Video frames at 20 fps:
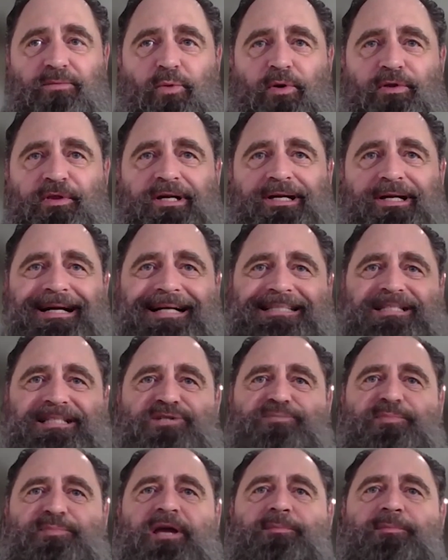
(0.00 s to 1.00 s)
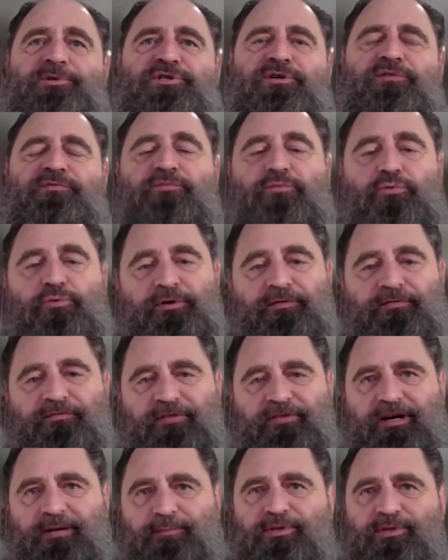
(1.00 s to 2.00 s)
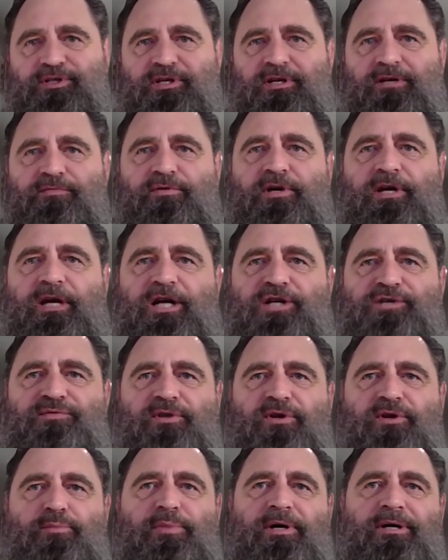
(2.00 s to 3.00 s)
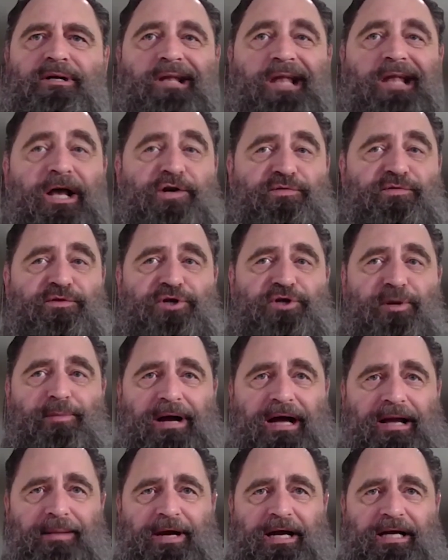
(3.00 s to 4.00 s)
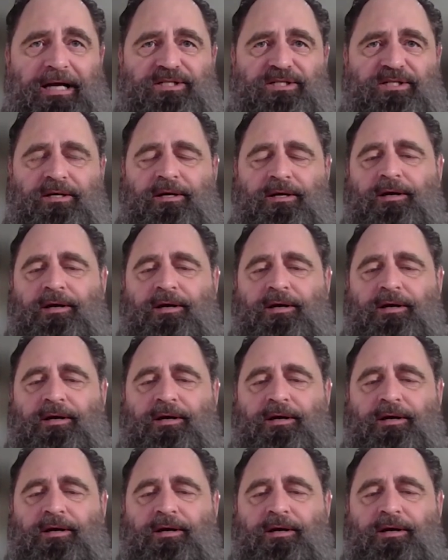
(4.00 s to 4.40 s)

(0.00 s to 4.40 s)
one that cuts its payments to 45% of free cash flow, but allows for share buybacks.